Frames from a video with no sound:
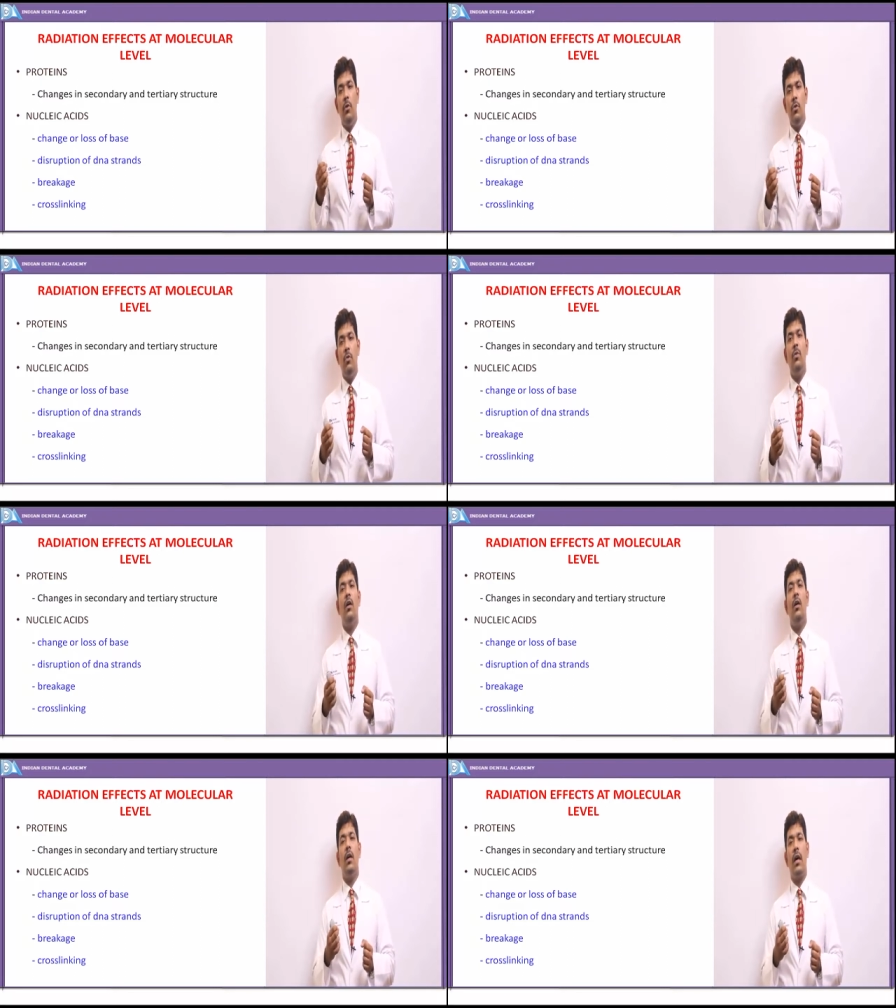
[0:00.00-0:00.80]
new
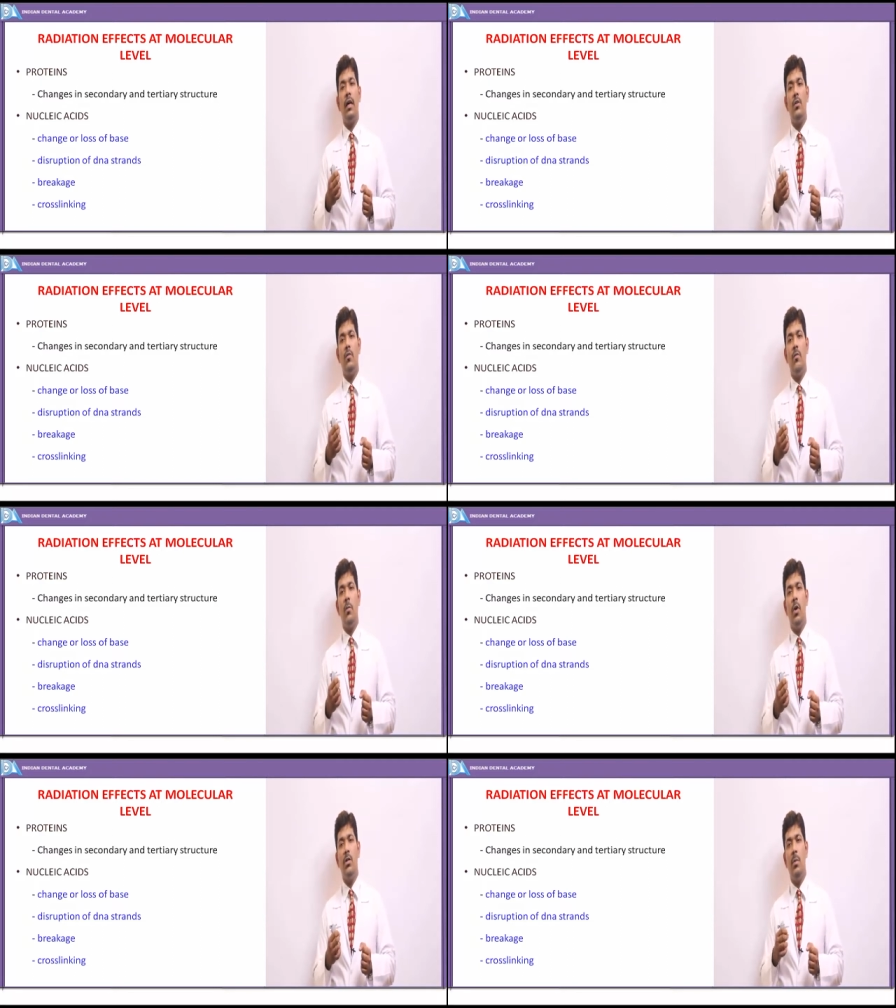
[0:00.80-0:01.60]
kinds of
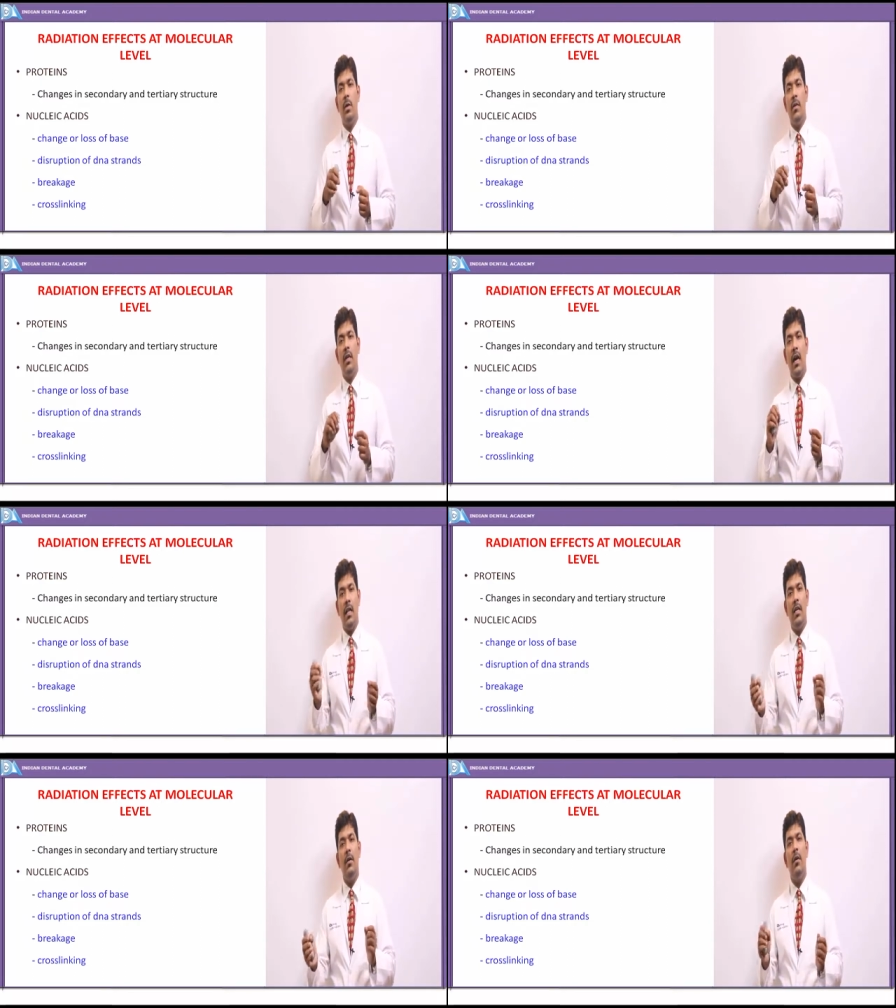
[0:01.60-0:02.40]
bonds between
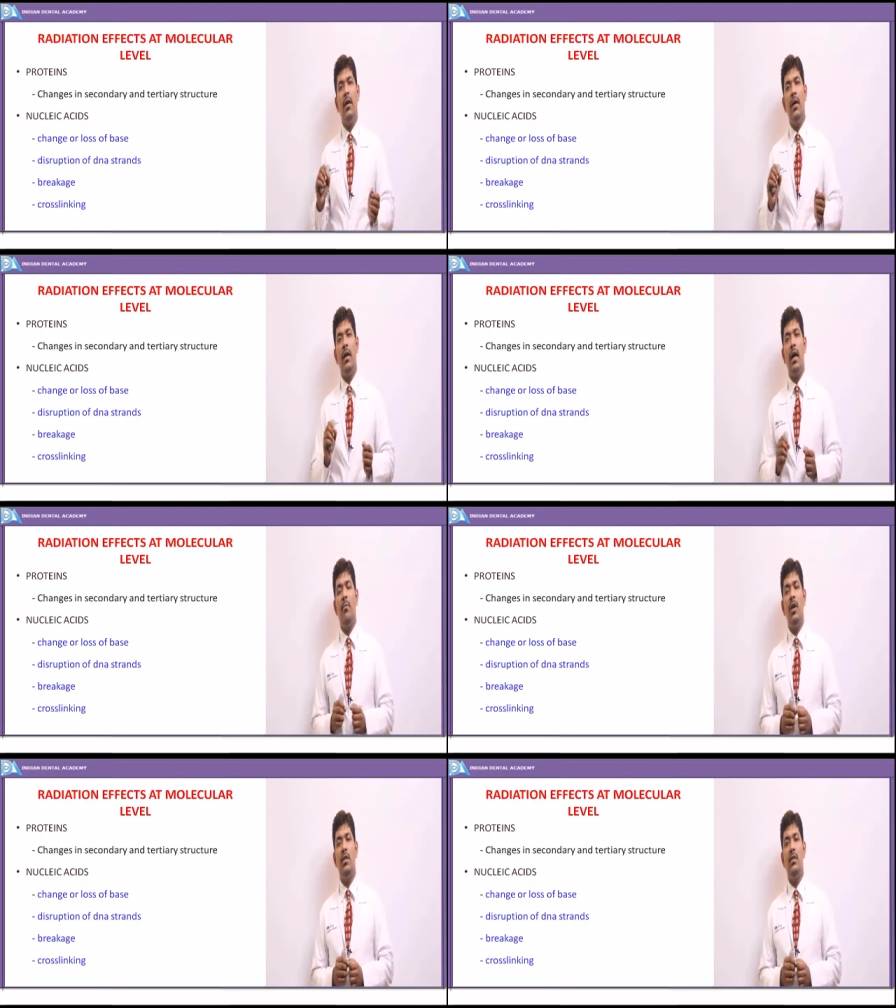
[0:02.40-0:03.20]
other
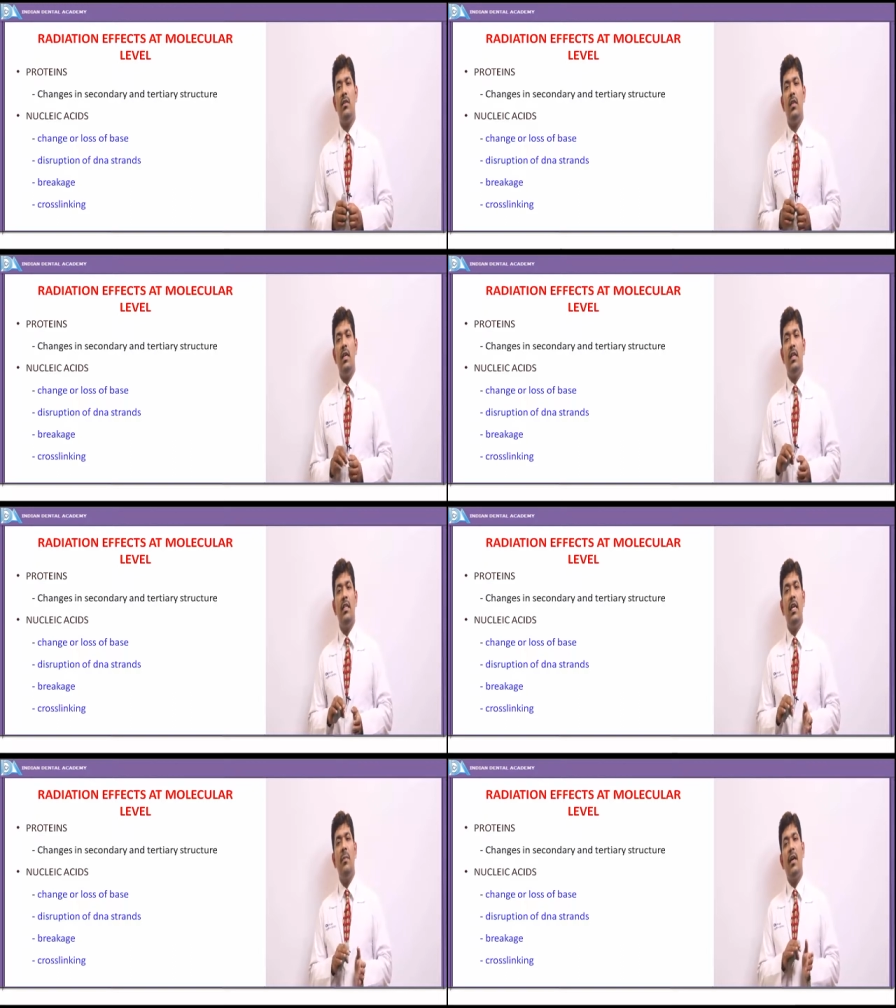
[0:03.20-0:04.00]
amino acids,
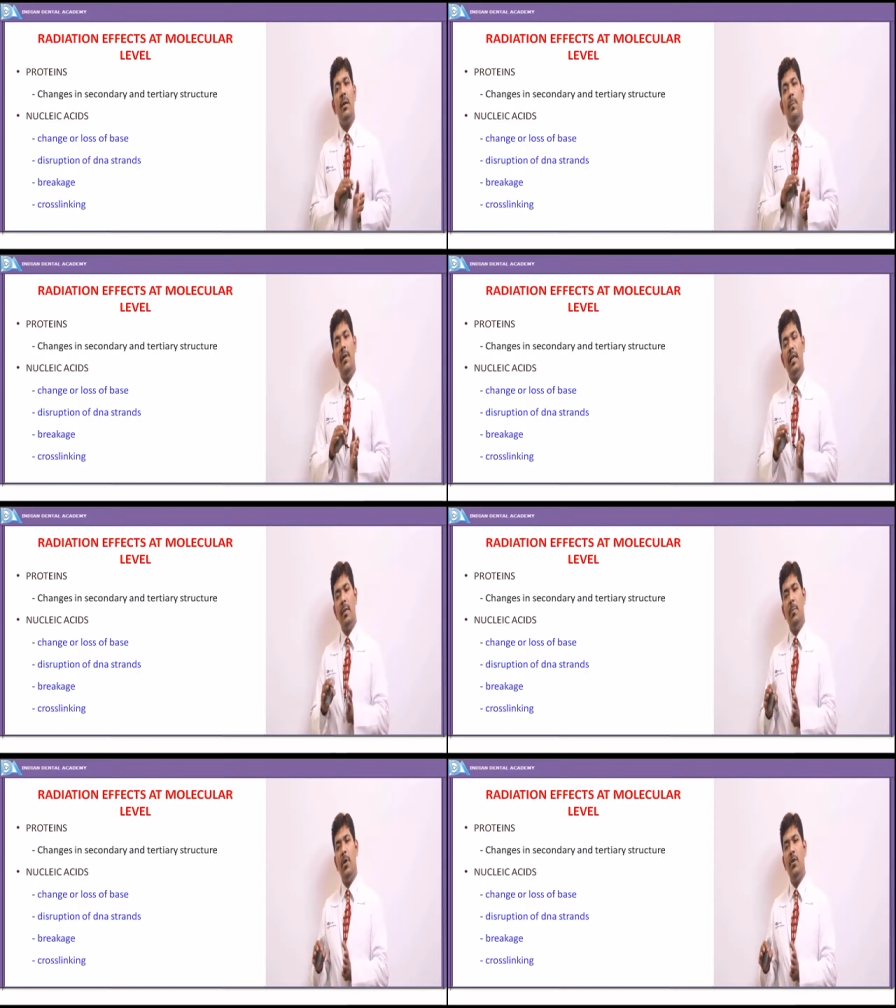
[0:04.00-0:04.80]
thereby
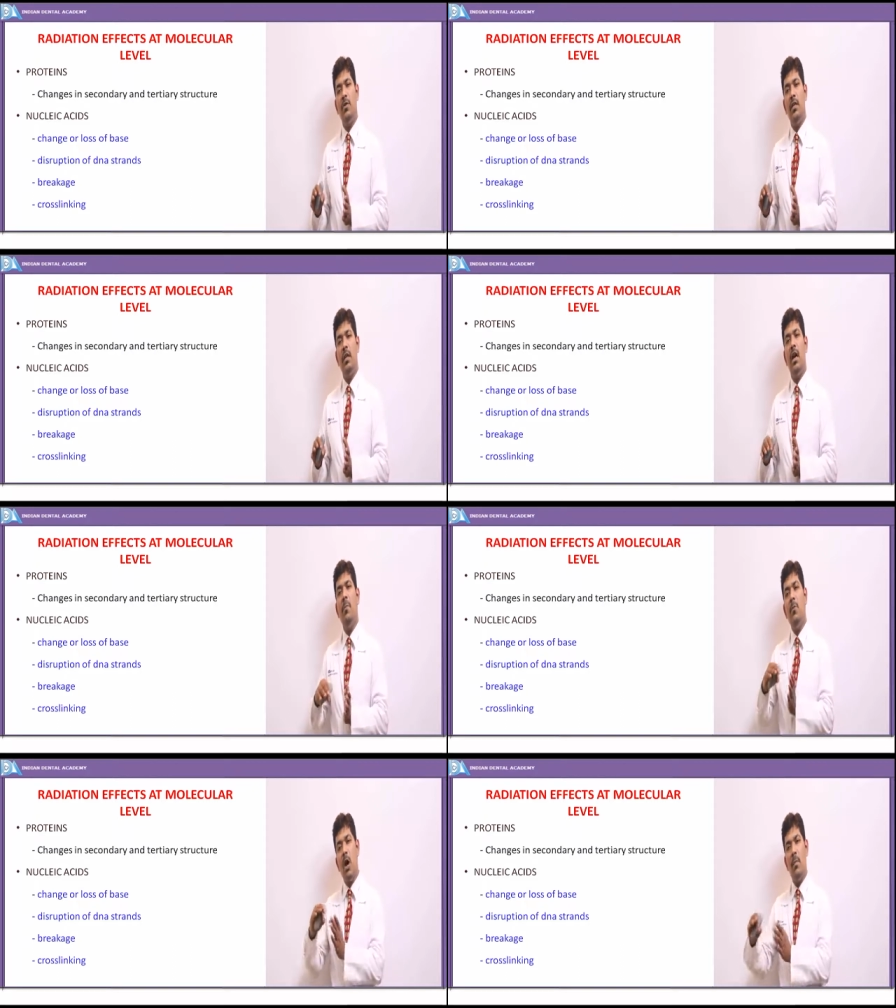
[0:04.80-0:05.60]
completely producing
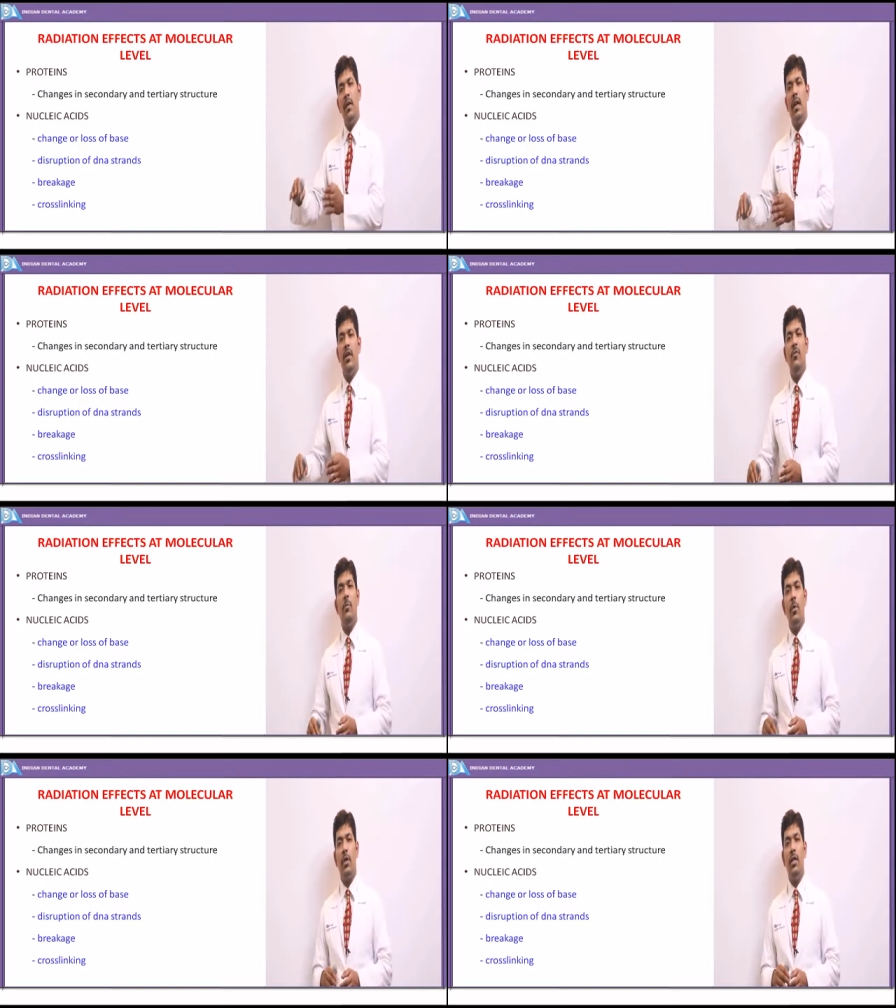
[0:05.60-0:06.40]
abnormal kind
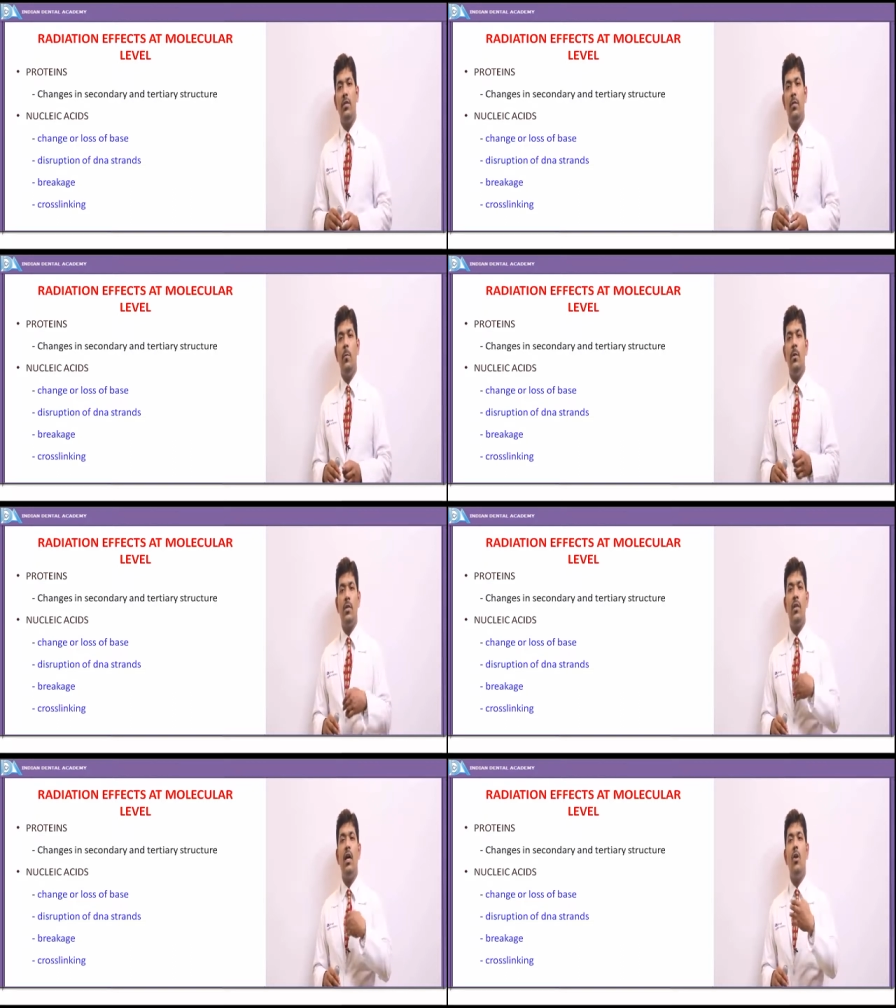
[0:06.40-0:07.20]
of proteins
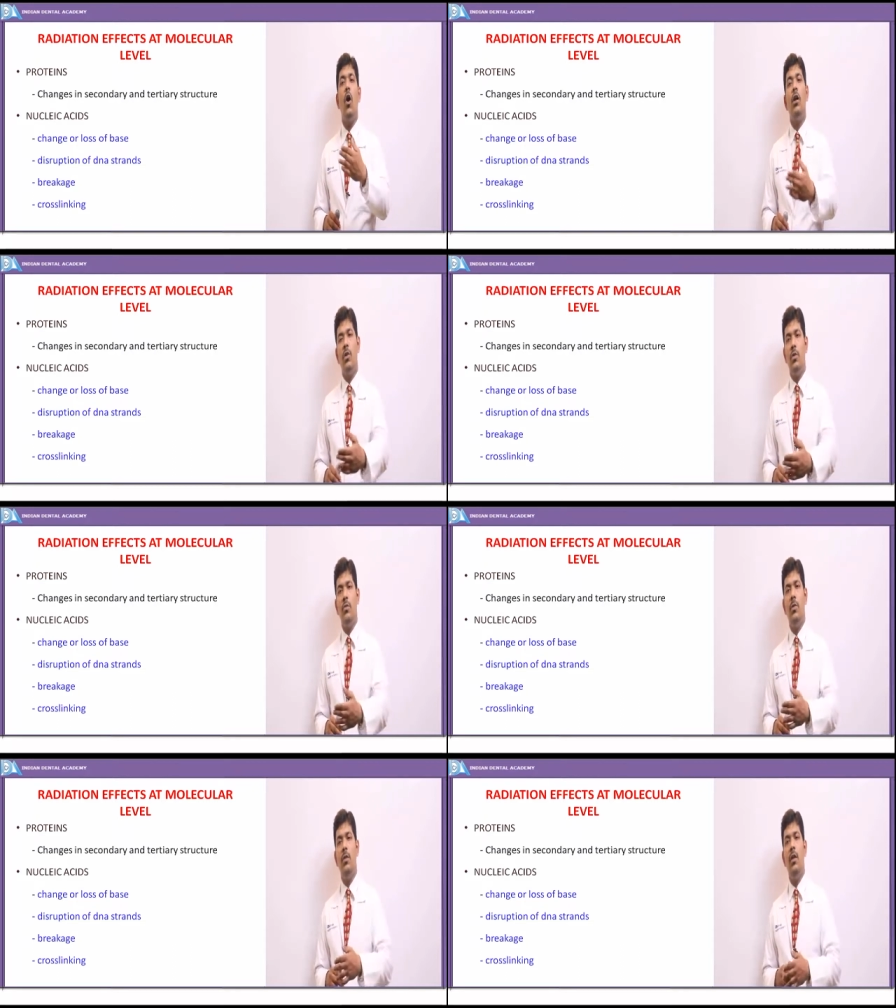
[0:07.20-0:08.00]
which are not
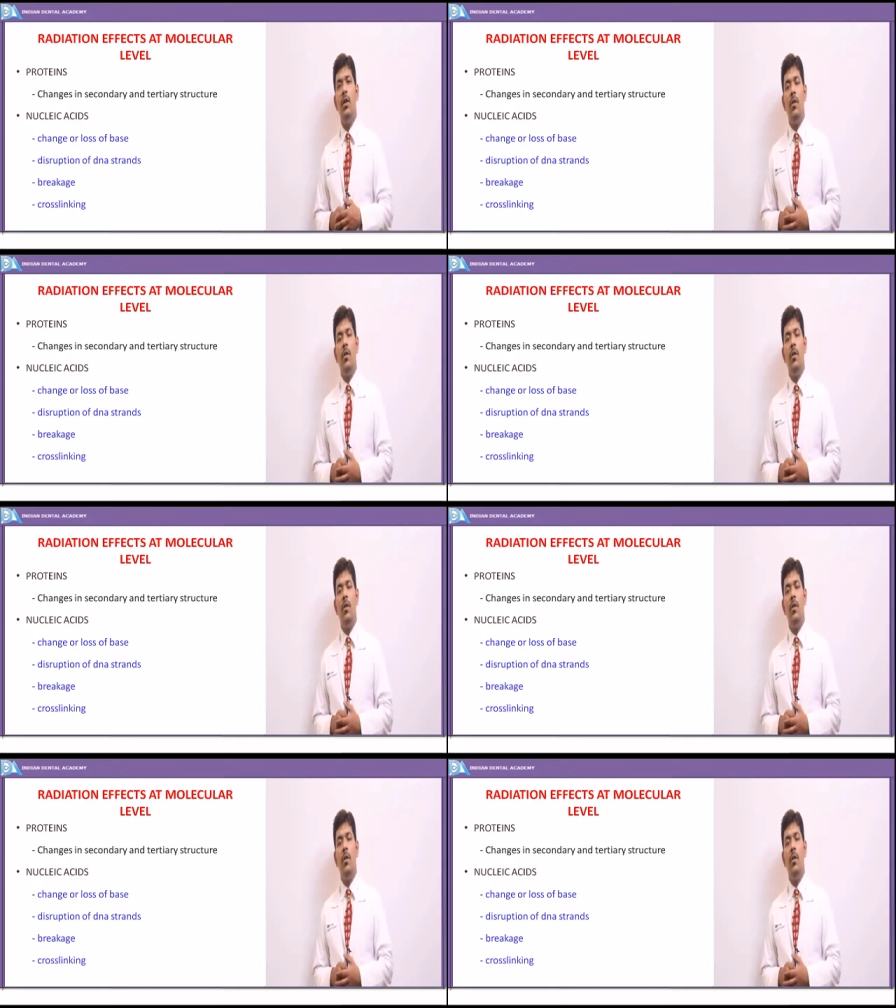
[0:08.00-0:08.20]
useful